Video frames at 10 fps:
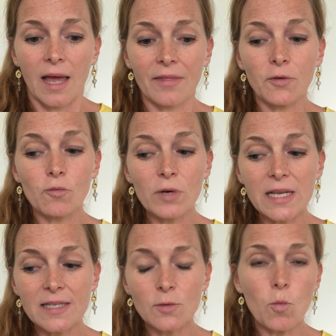And the
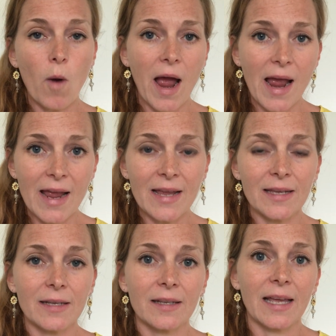reason
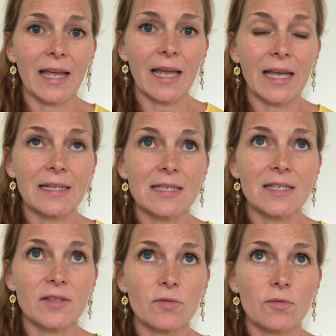why
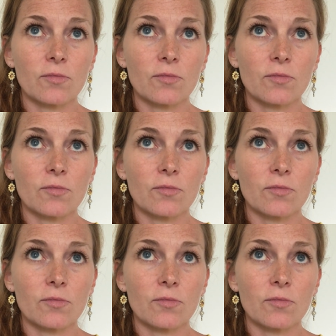it's